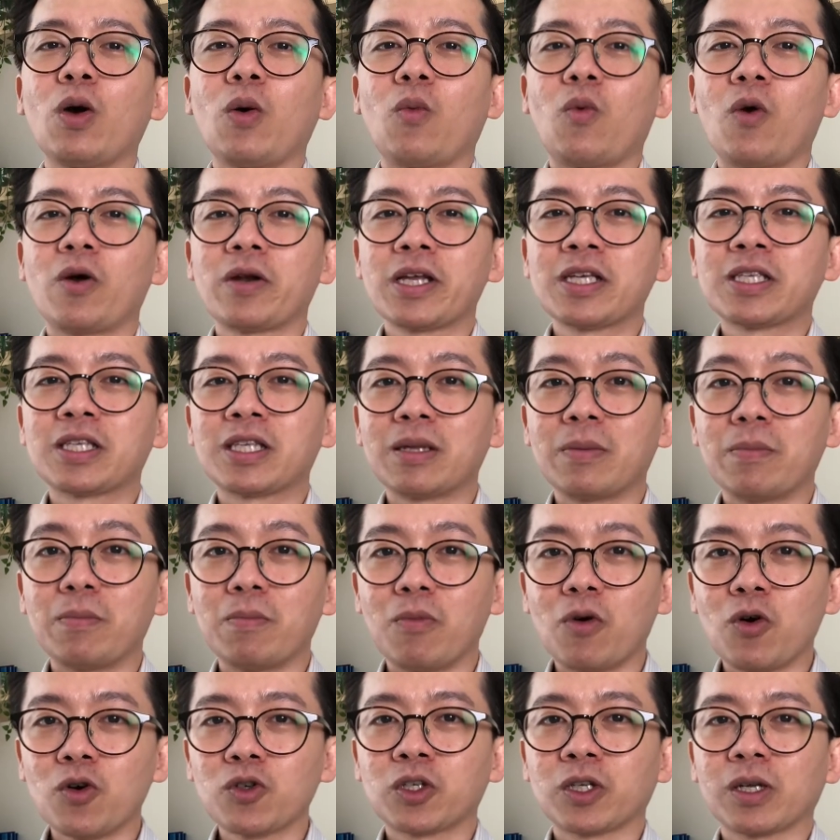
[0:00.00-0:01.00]
what is the
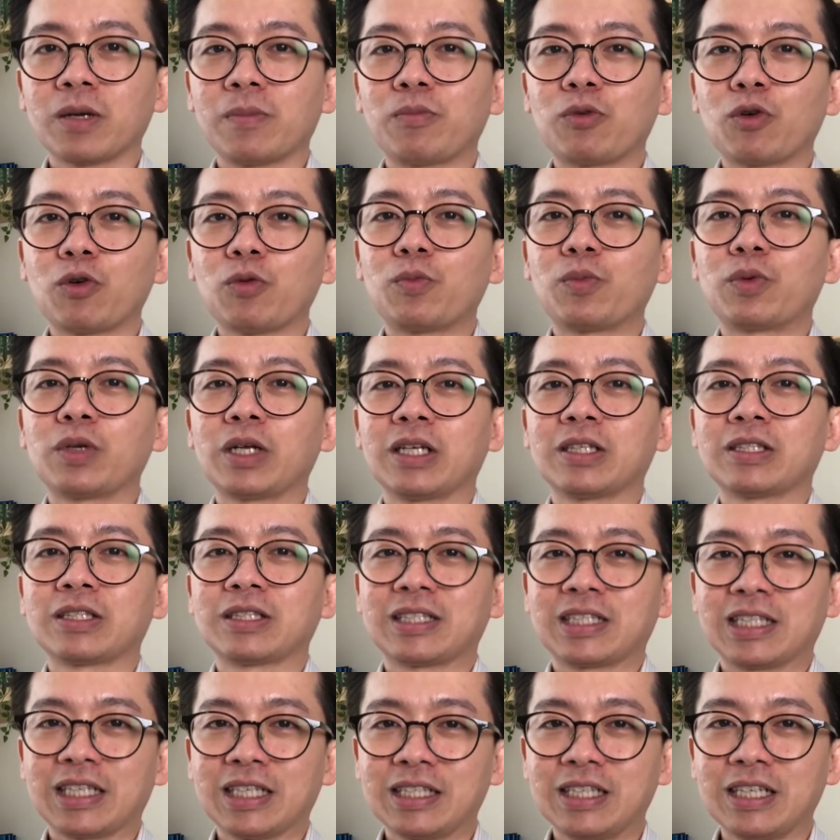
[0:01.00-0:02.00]
most appropriate
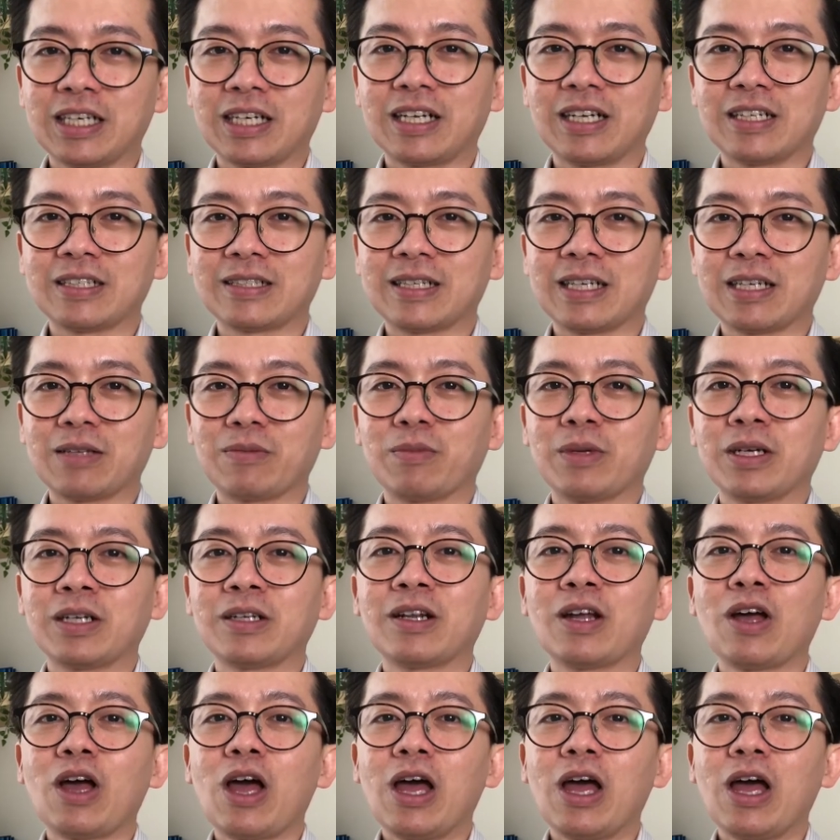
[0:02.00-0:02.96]
surgical treatment